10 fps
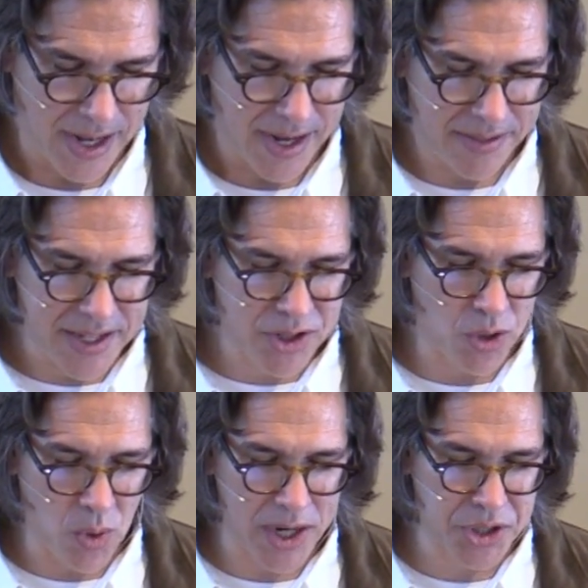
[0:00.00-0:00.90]
and these
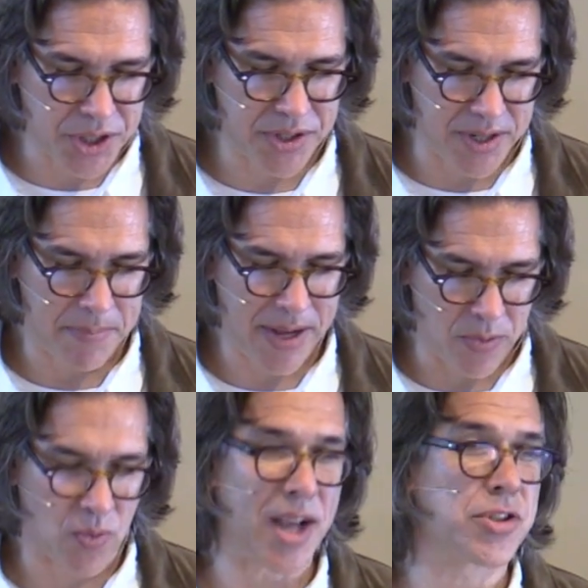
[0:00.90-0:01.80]
questions that
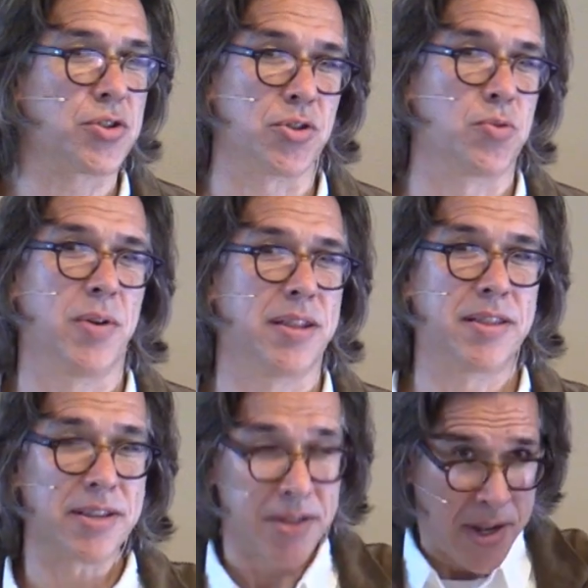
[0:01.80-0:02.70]
men wrestles with,
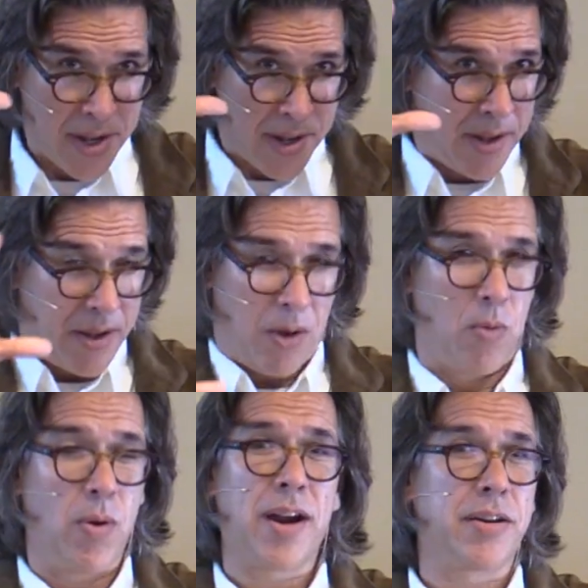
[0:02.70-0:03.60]
this
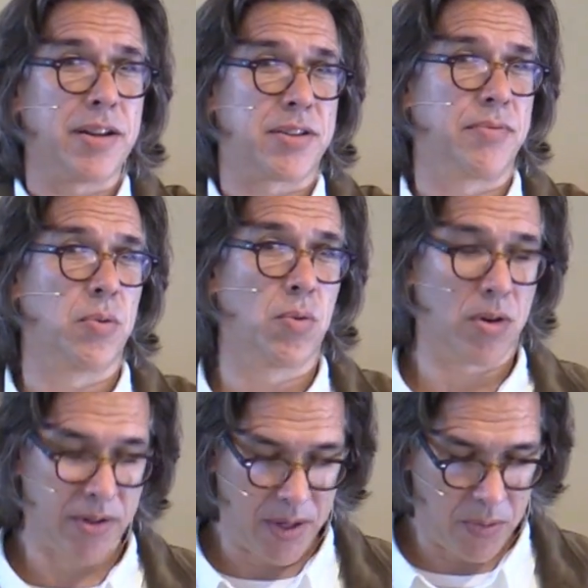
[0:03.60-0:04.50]
awareness of the
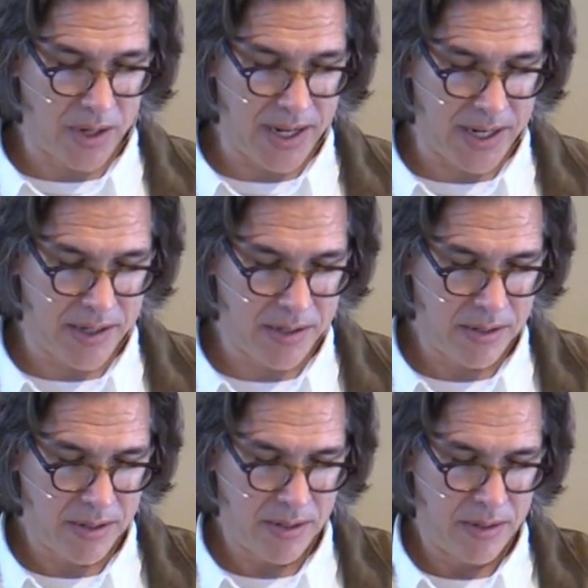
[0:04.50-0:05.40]
world that we're in,
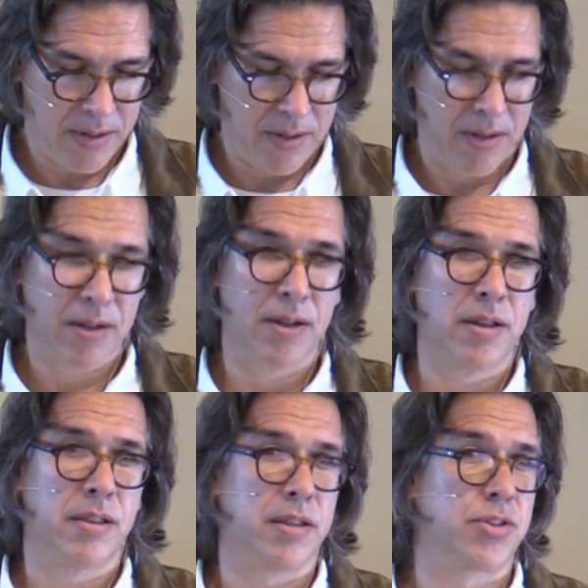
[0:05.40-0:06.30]

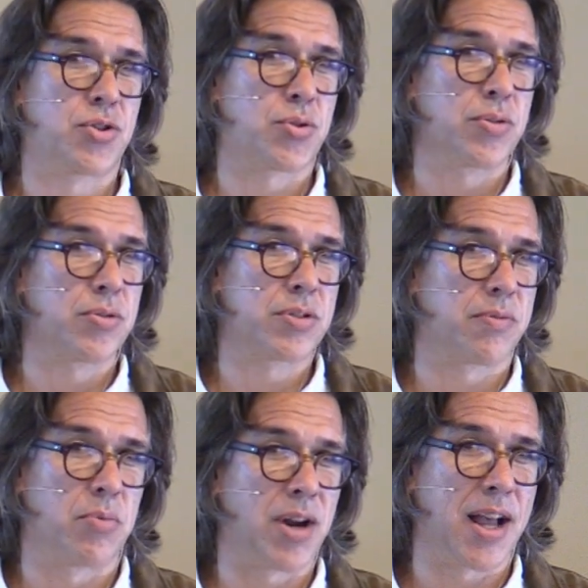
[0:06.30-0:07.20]
these truths
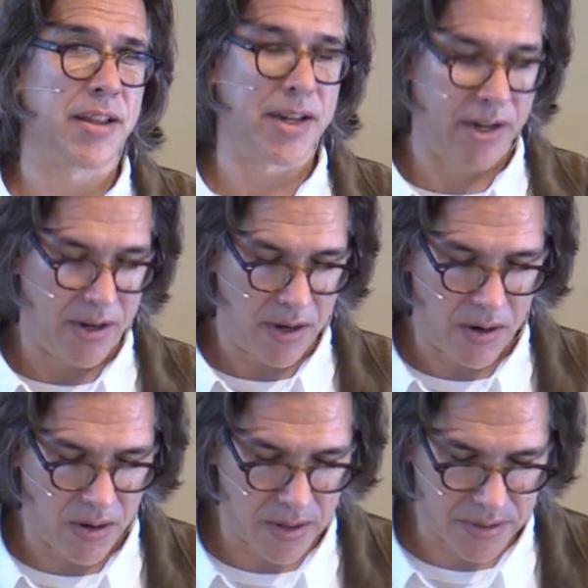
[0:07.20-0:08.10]
of morality in our
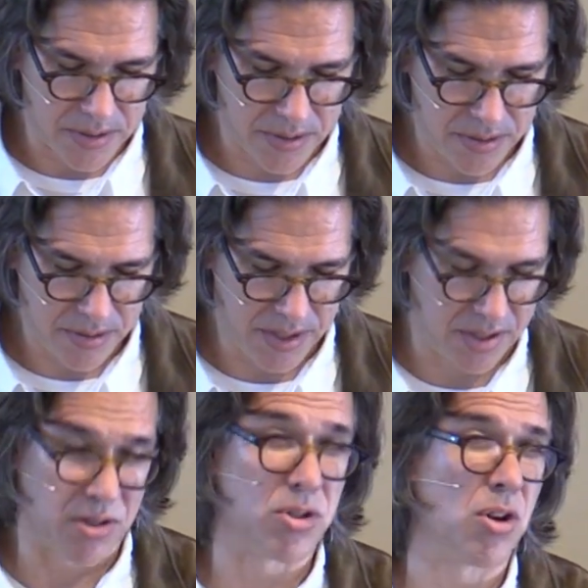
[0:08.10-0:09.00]
hearts,
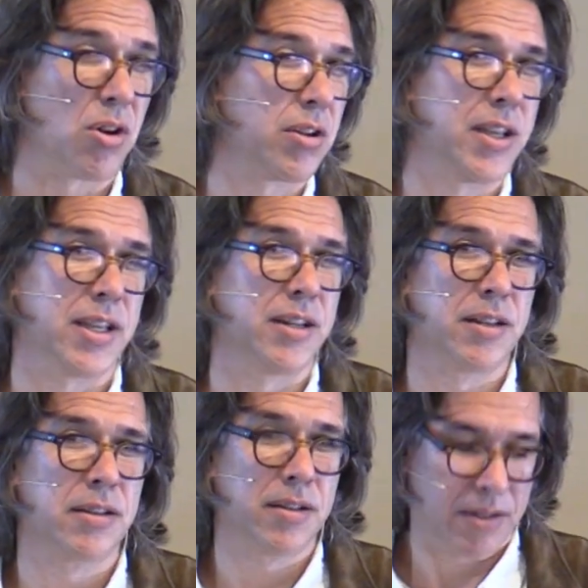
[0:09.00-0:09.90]
this longing
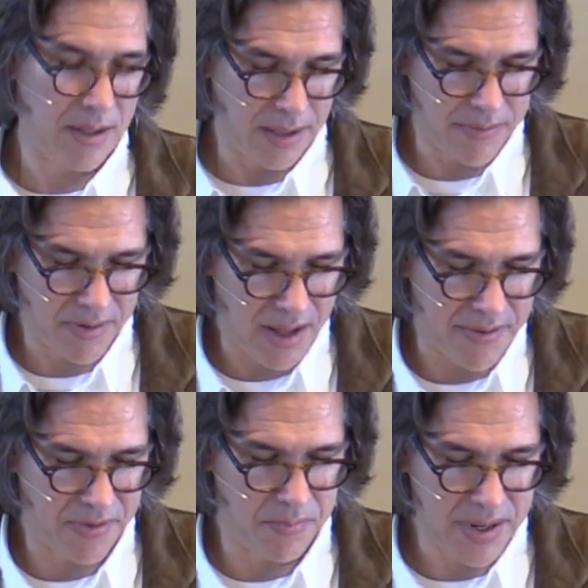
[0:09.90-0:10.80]
to live a
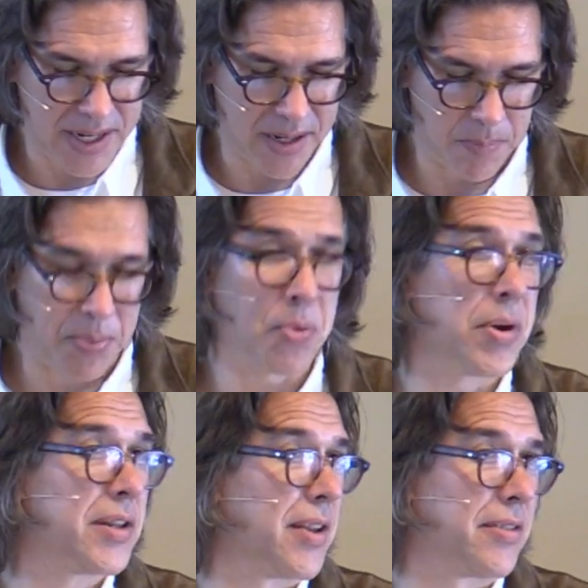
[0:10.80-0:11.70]
life of meaning
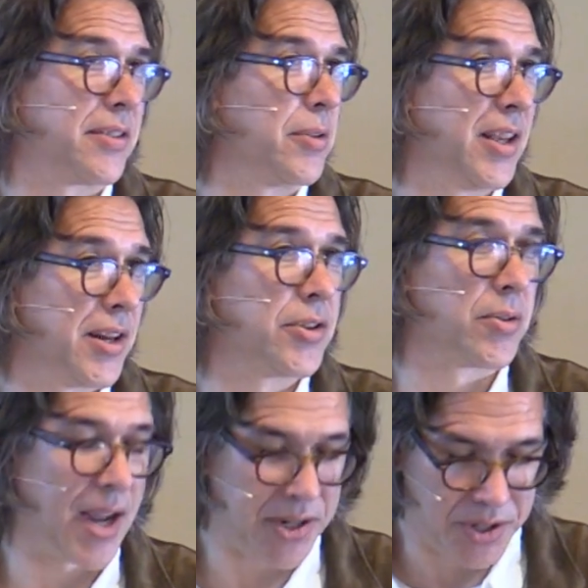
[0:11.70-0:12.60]
point us to, in a
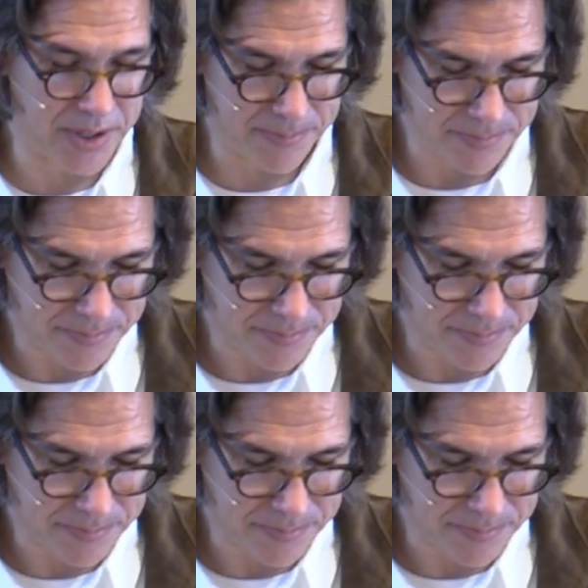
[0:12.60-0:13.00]
direction